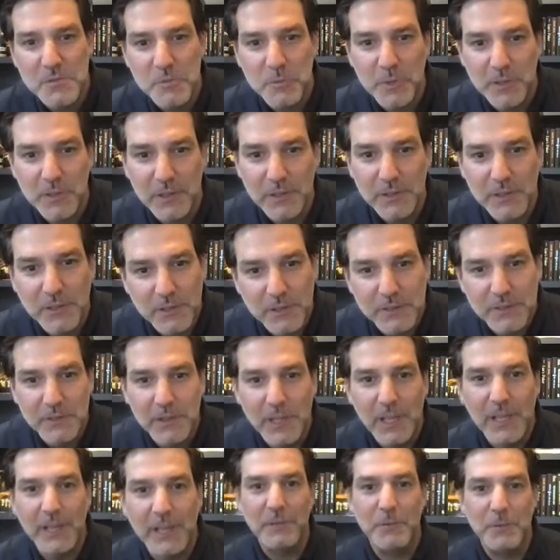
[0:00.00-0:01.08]
we'll
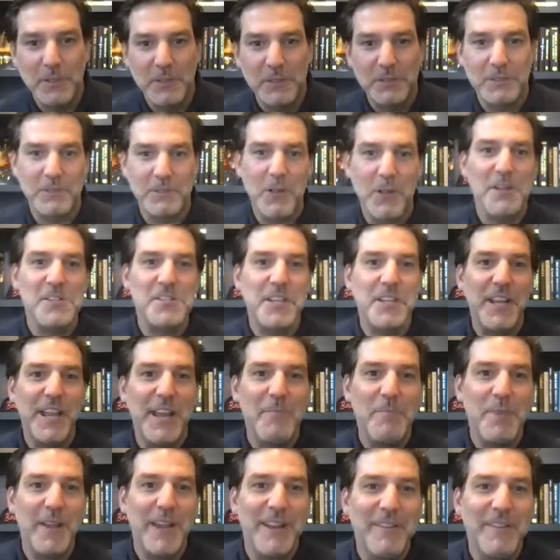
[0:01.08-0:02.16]
launch a
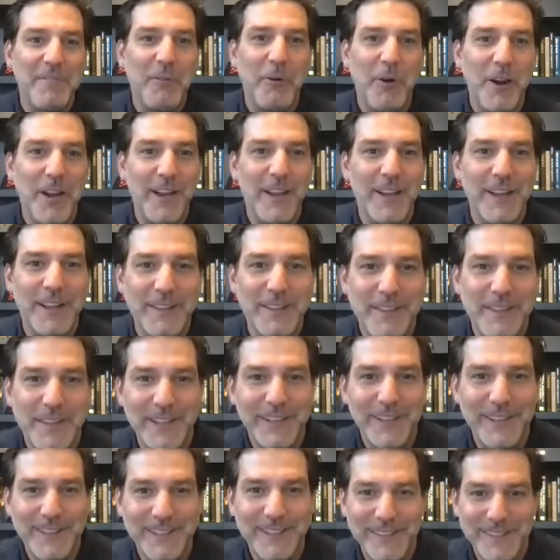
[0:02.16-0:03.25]
campaign for you
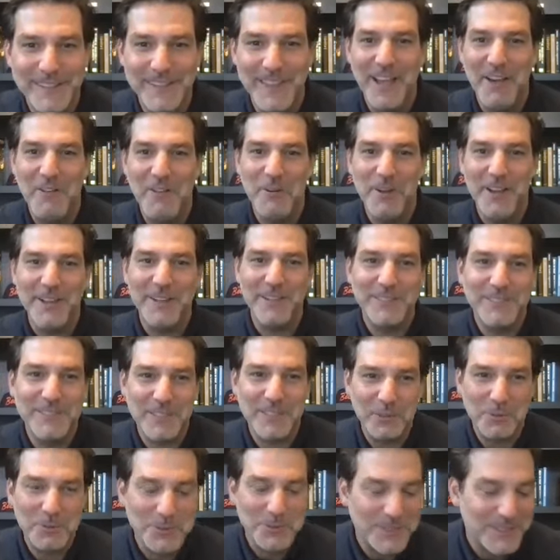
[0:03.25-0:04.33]
in that way
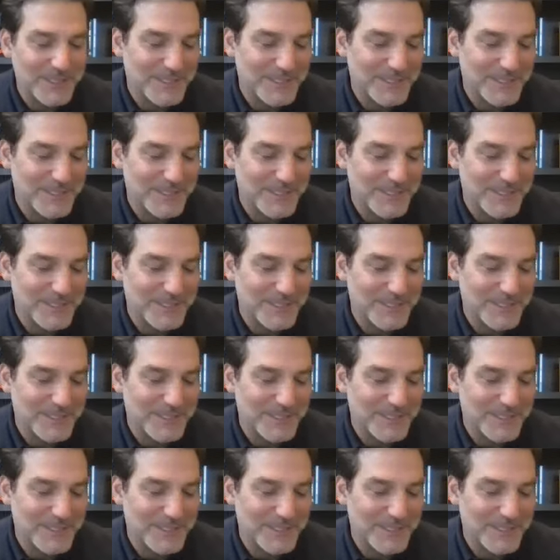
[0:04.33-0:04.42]
too.